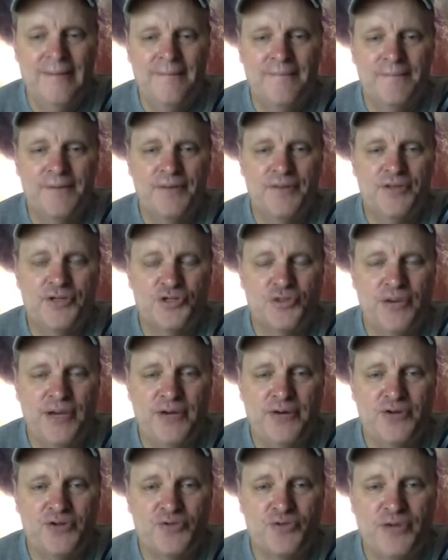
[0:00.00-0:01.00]
But the
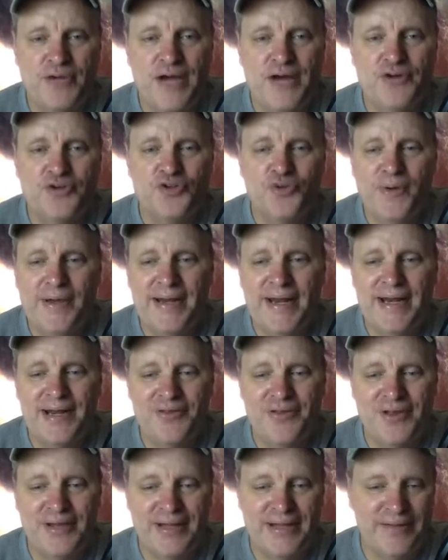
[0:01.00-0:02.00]
traders were not doing
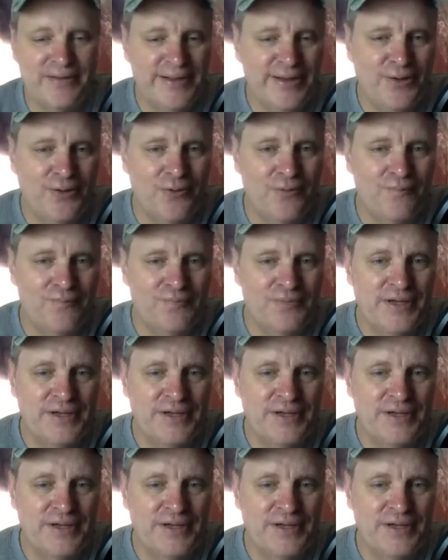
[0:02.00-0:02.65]
anything illegal.